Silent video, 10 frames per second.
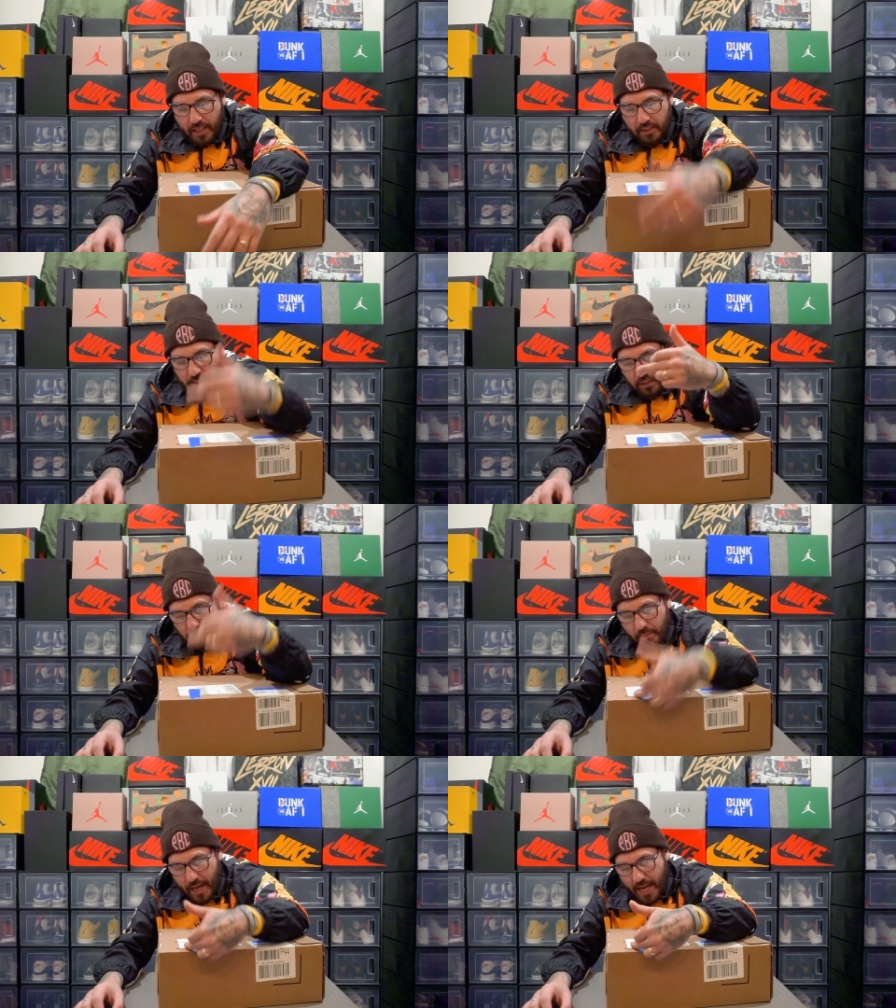This is
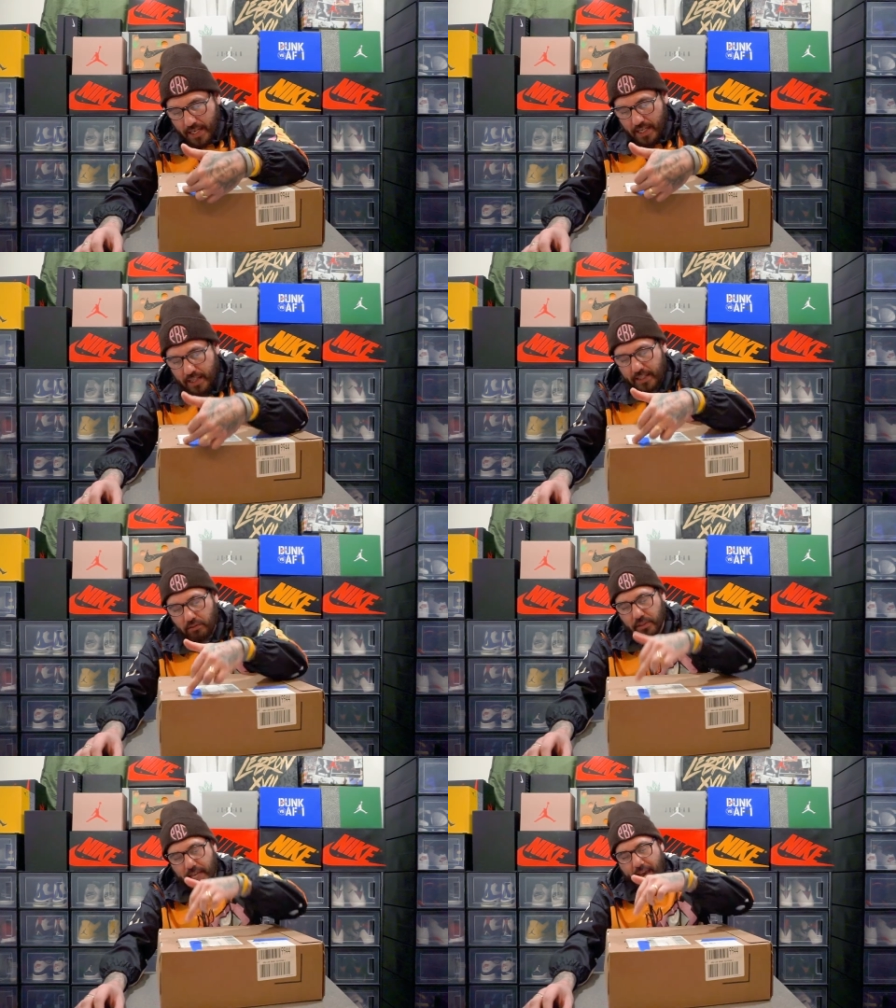from Nike. This
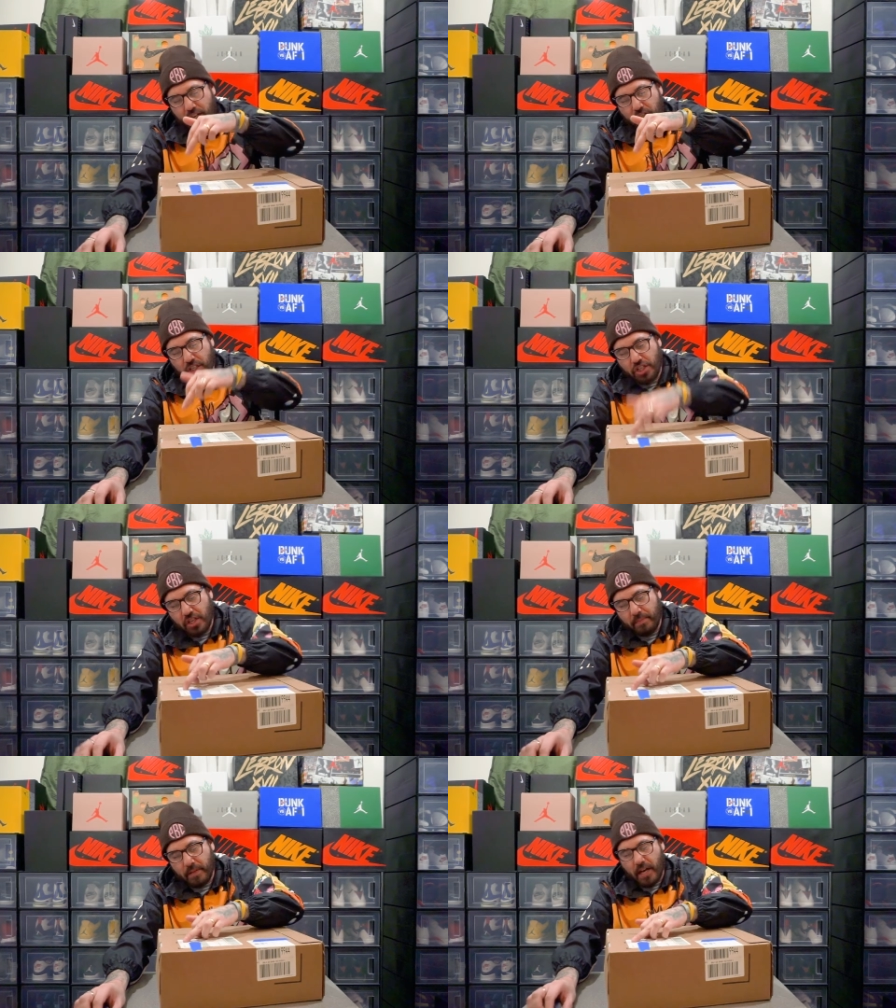was actually
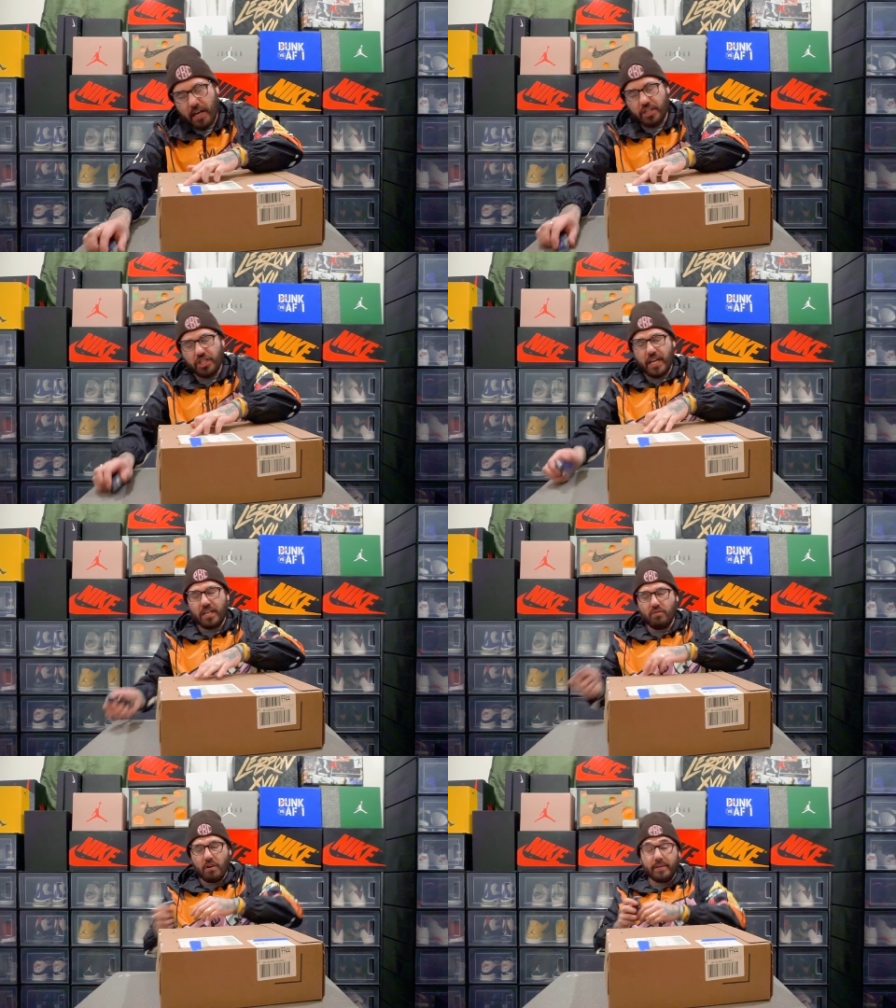shipped on
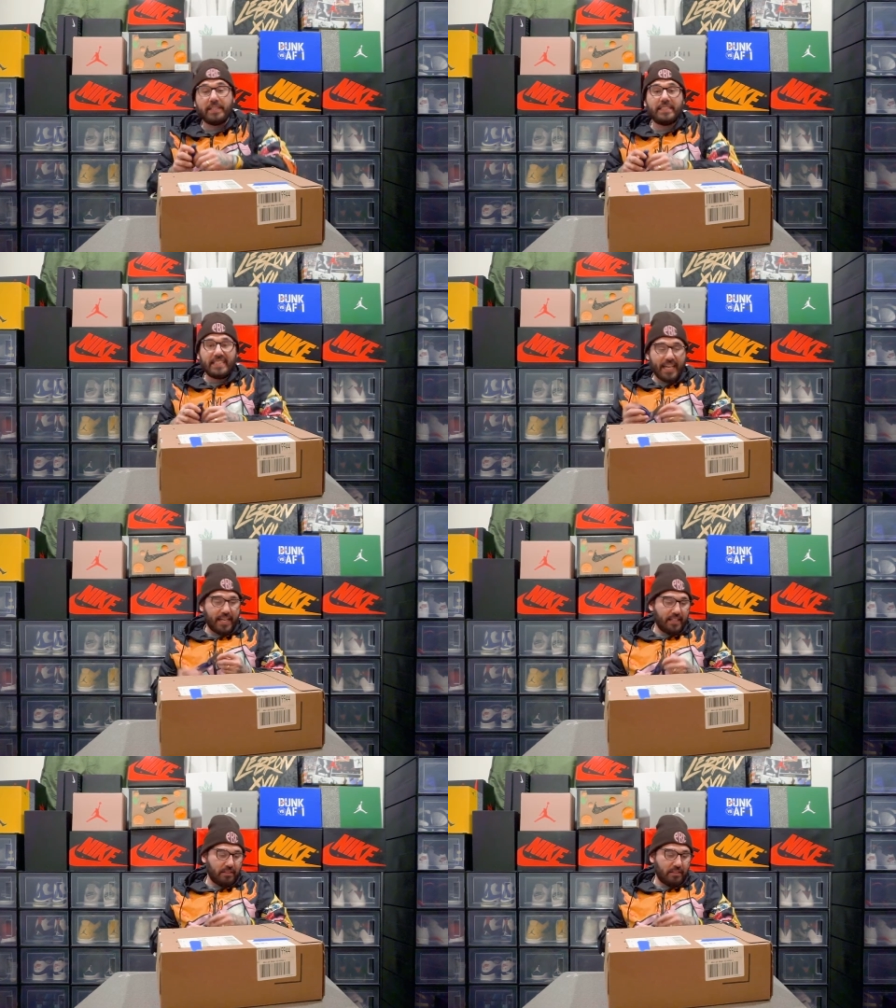January 2nd.